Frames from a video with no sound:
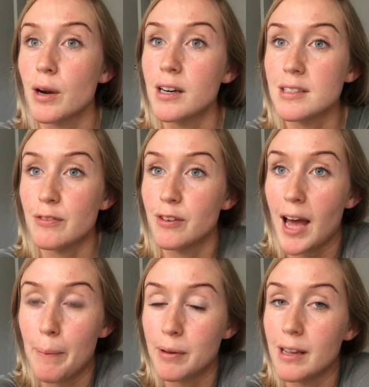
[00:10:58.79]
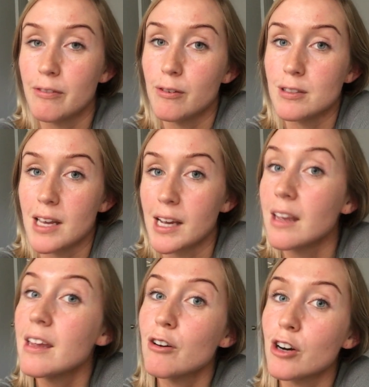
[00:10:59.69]
Whereas if it was like a
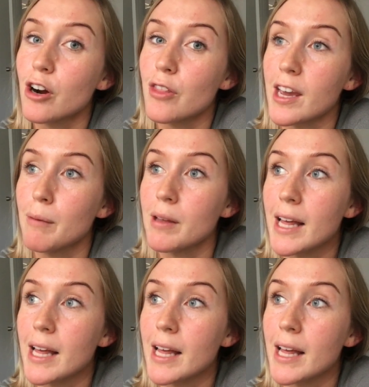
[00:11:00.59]
year ago, they can be